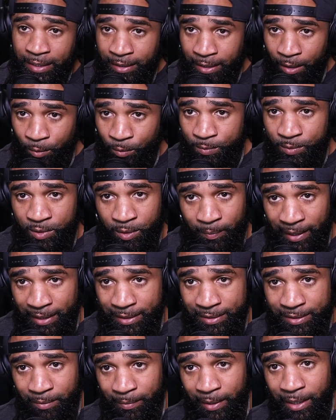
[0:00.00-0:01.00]
Now,
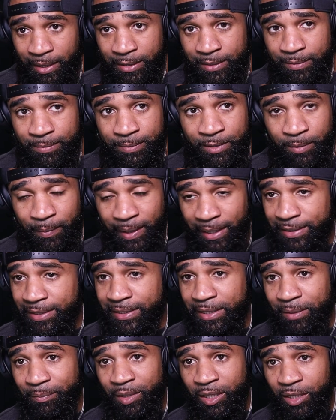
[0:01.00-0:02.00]
somebody
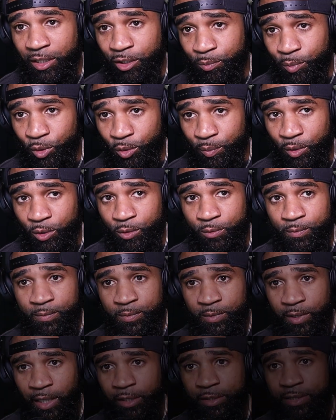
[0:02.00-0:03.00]
send me a little boo-boo.
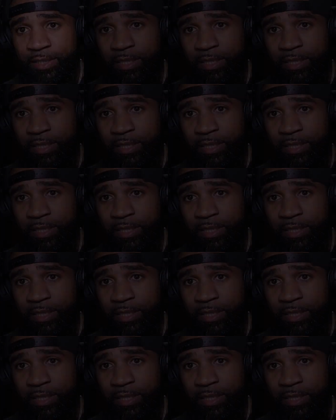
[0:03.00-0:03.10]
Y'all